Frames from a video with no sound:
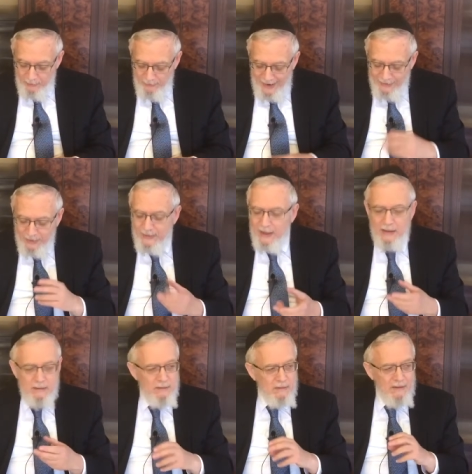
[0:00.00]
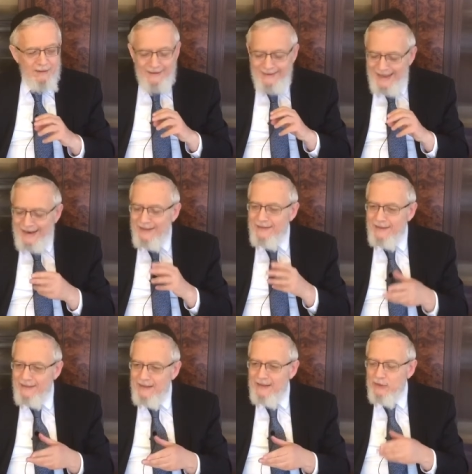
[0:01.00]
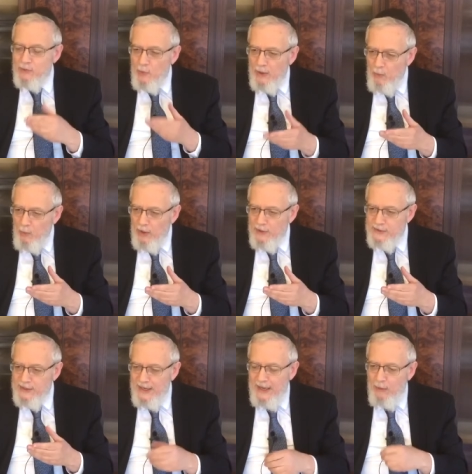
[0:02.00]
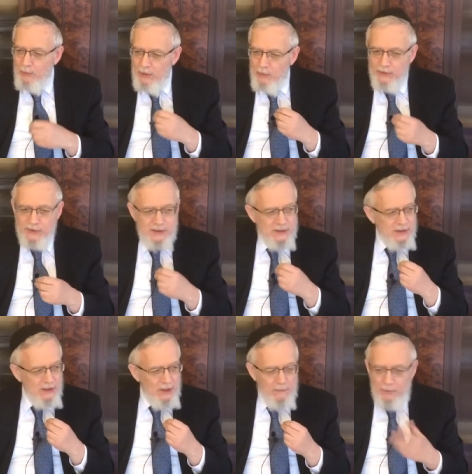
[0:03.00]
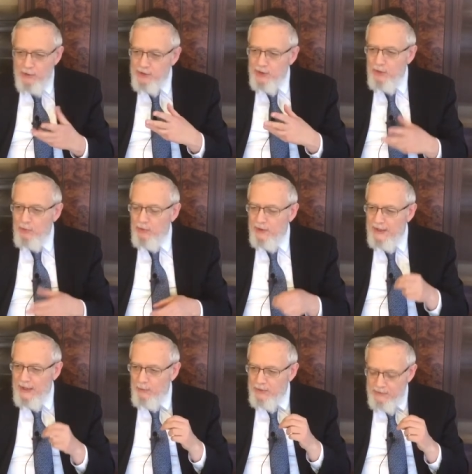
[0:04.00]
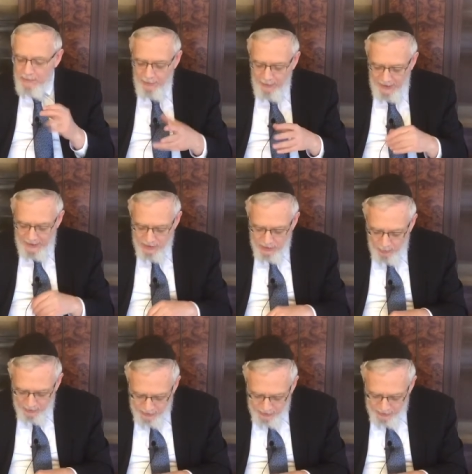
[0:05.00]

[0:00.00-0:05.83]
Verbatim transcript: rather than getting into details what it was and how he was persecuted and how he's a pariah and so on